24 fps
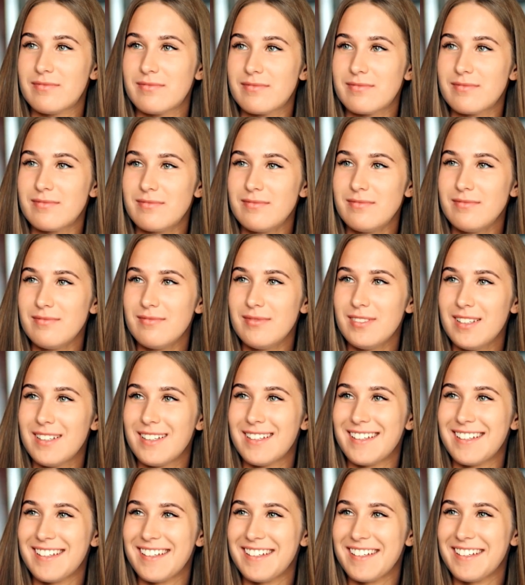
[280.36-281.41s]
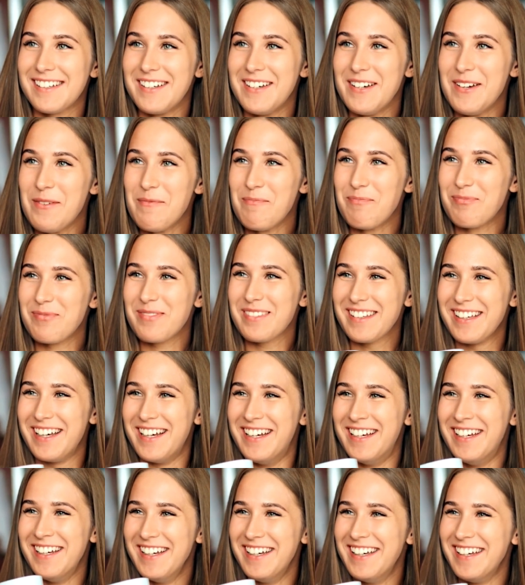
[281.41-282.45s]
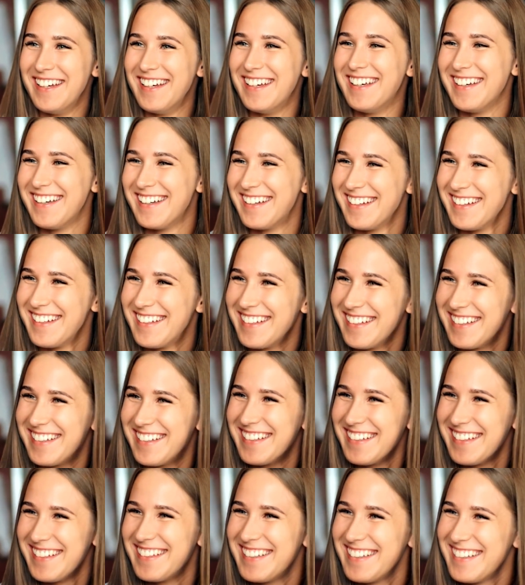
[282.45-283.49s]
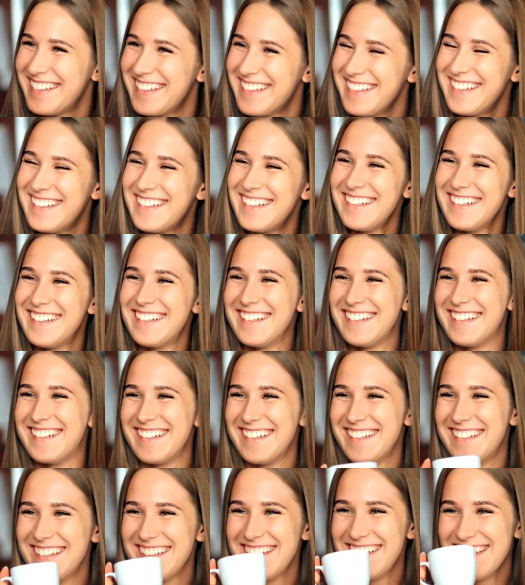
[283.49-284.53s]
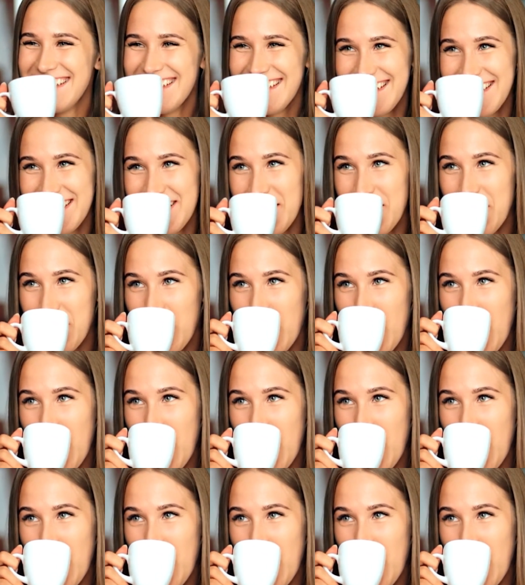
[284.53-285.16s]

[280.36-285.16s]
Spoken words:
excitement fuels other people. So if you're not excited about what you're